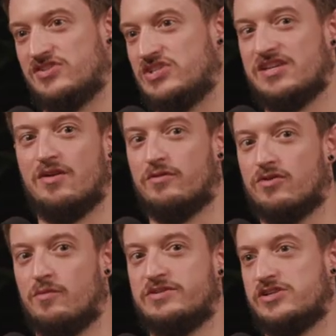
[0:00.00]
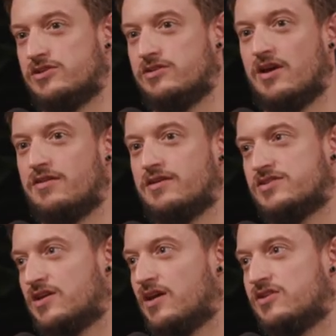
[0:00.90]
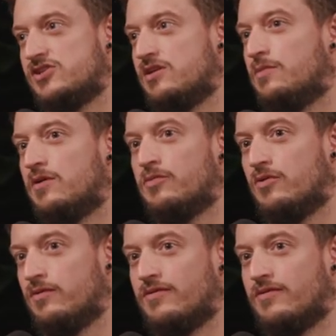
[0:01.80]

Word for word: as you say with competition yeah things are going to get cheaper but